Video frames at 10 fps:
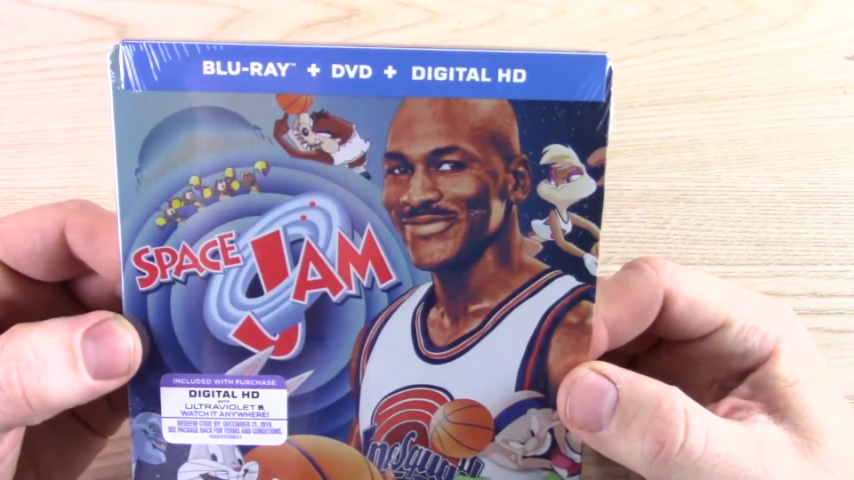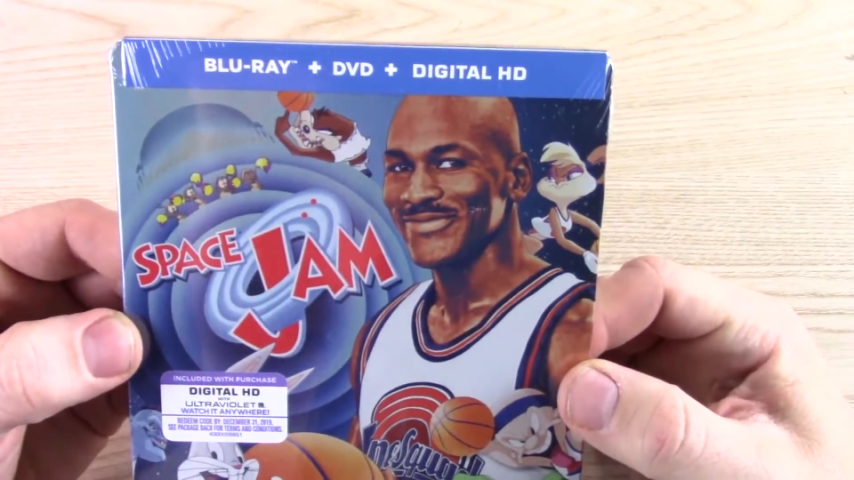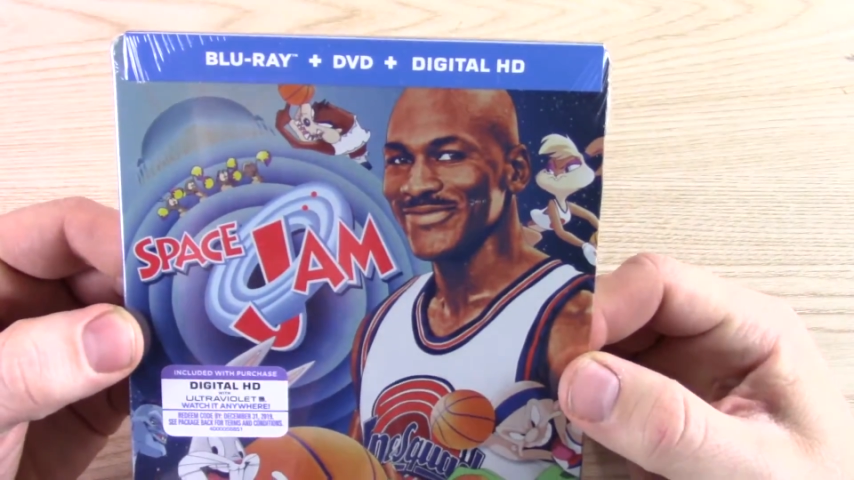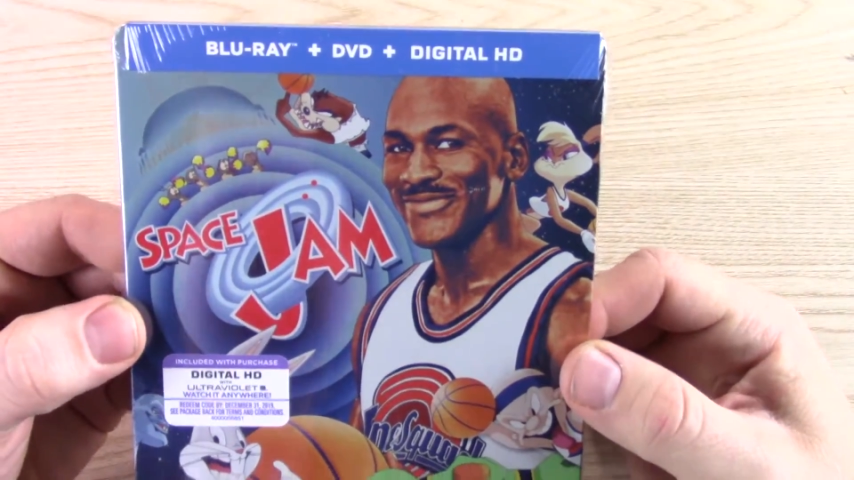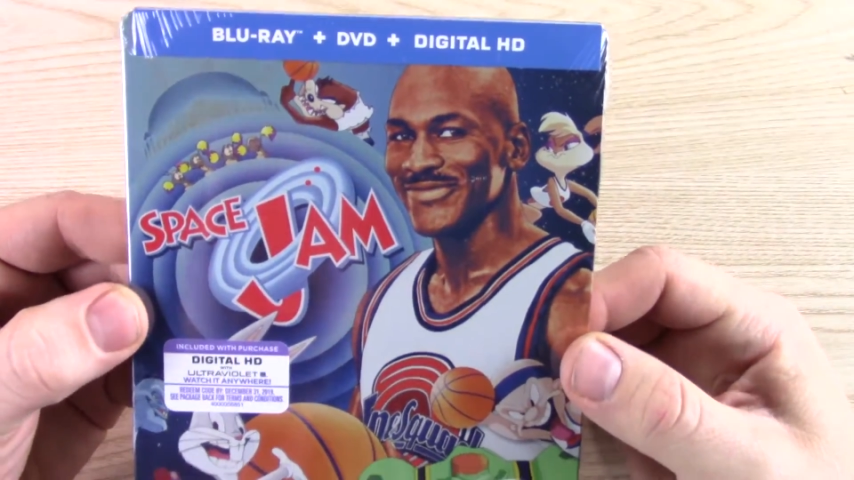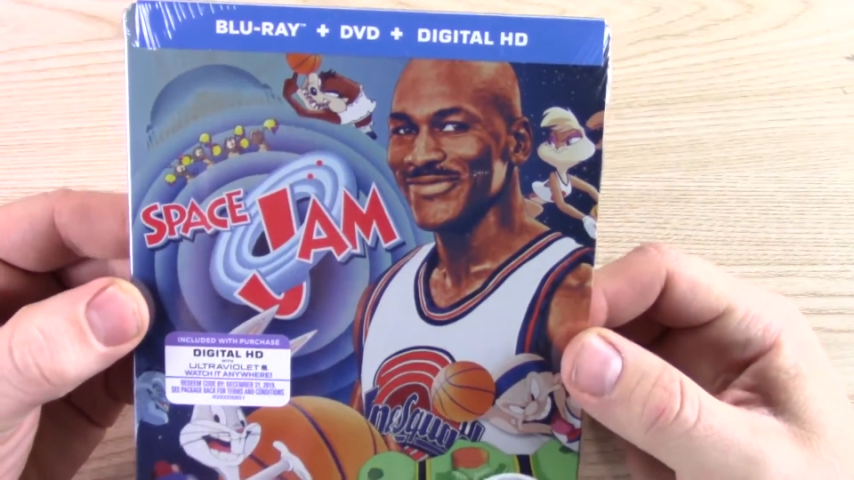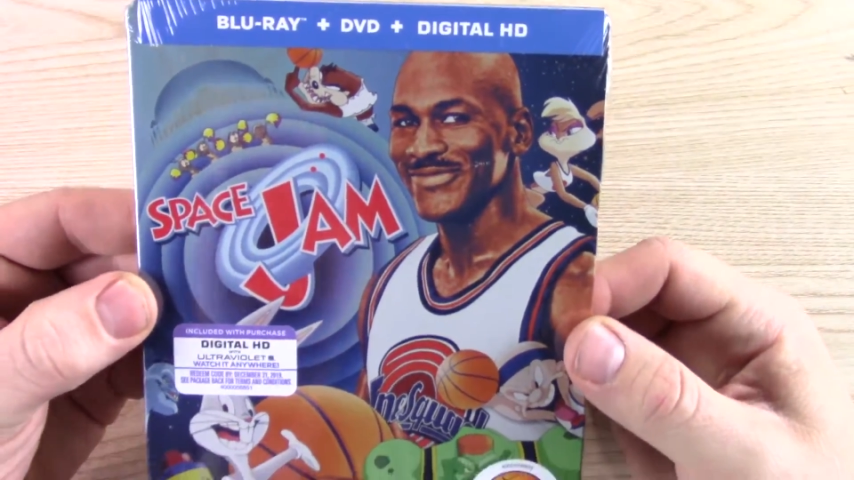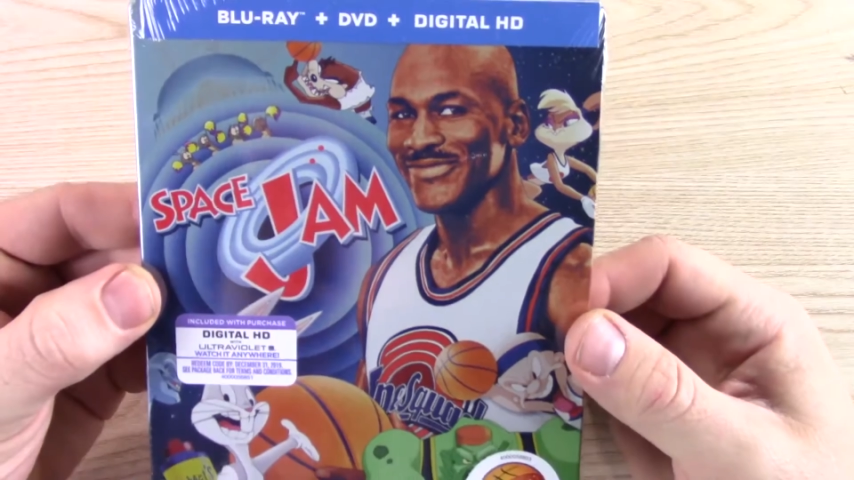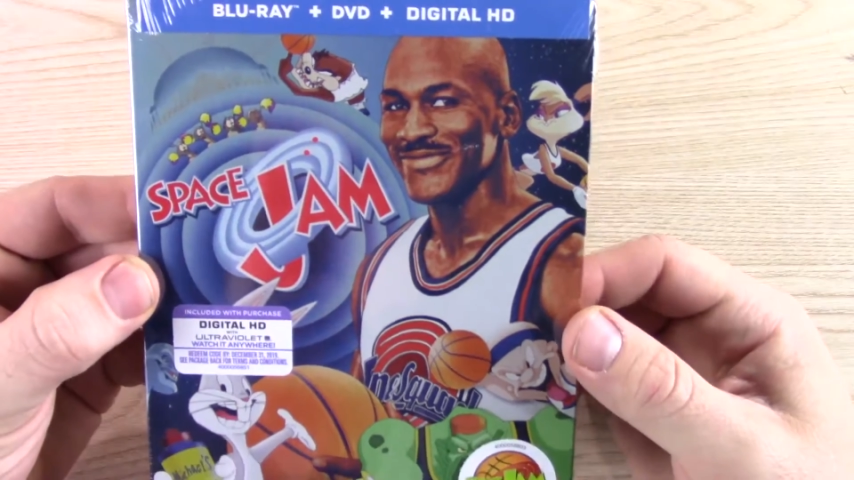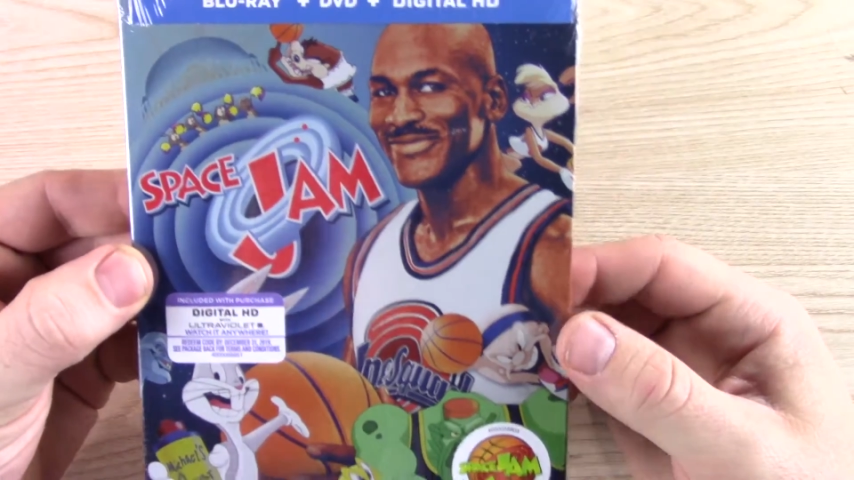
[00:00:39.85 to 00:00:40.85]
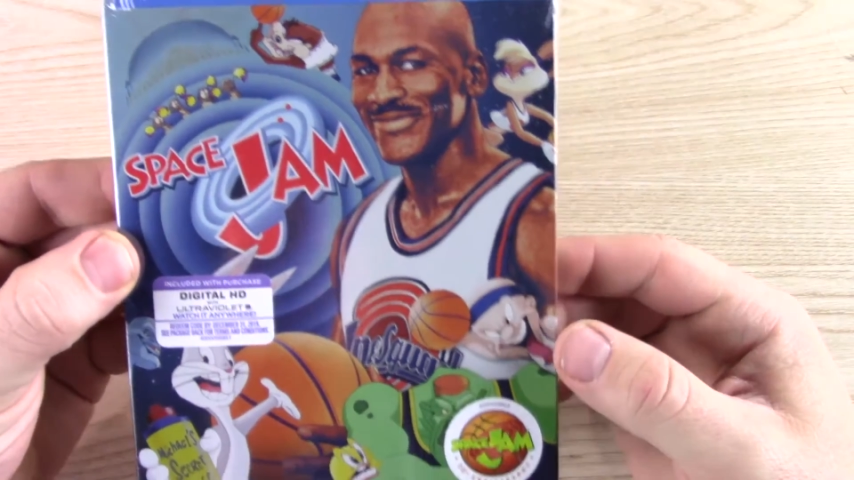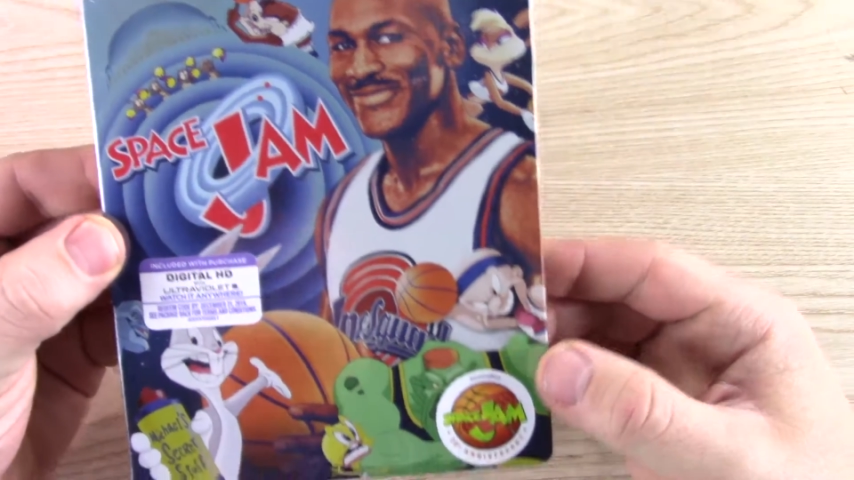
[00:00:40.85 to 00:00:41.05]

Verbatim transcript: or what happened